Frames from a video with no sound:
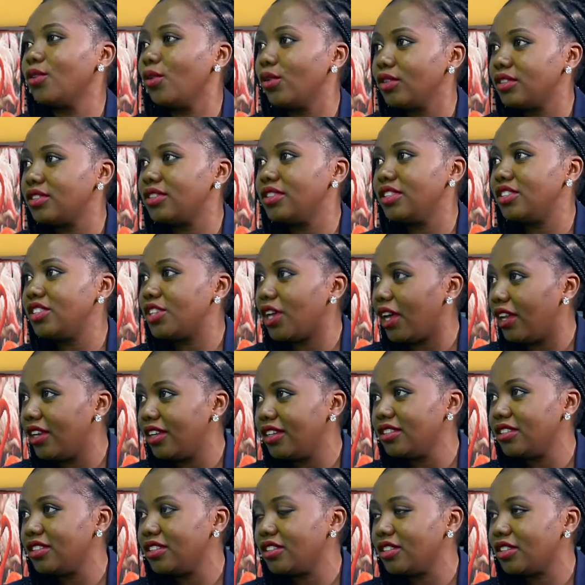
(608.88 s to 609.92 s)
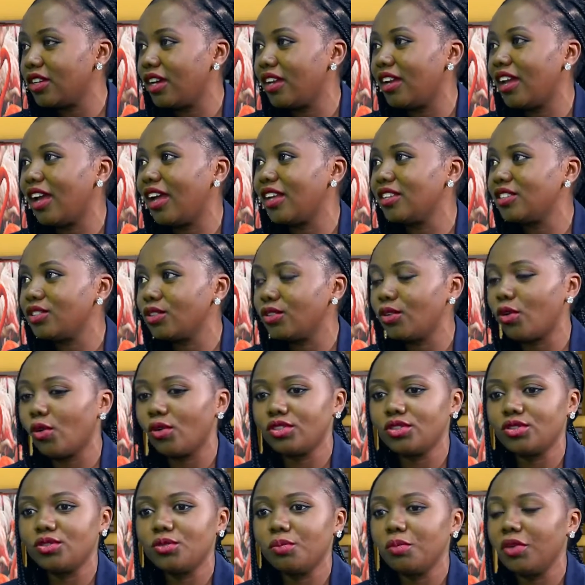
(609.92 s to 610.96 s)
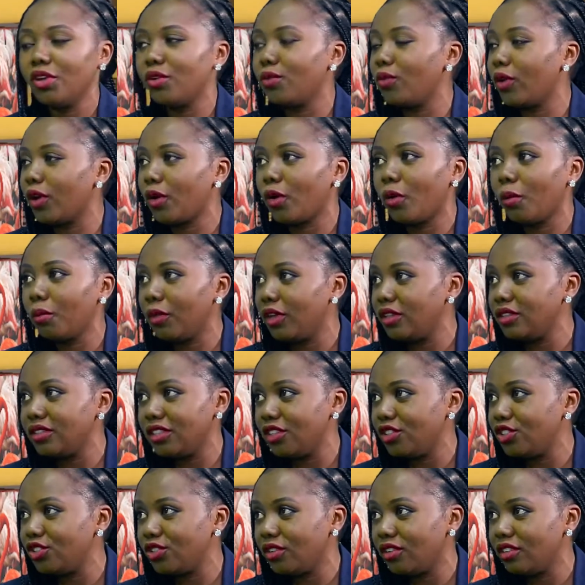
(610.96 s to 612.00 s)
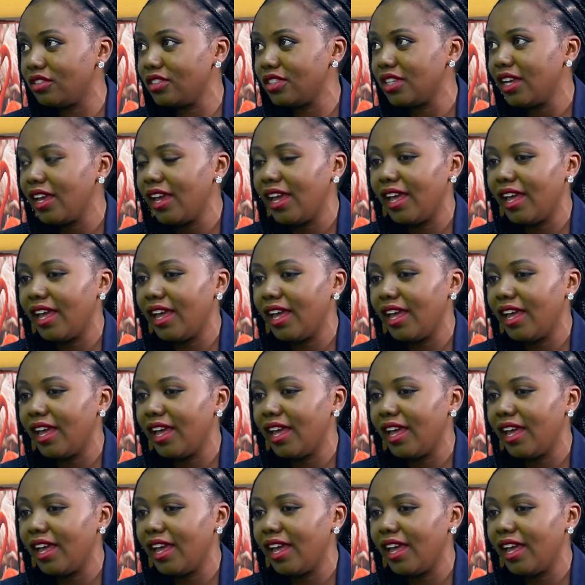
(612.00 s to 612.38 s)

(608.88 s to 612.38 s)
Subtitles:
us the challenges, you can ask us to make recommendations.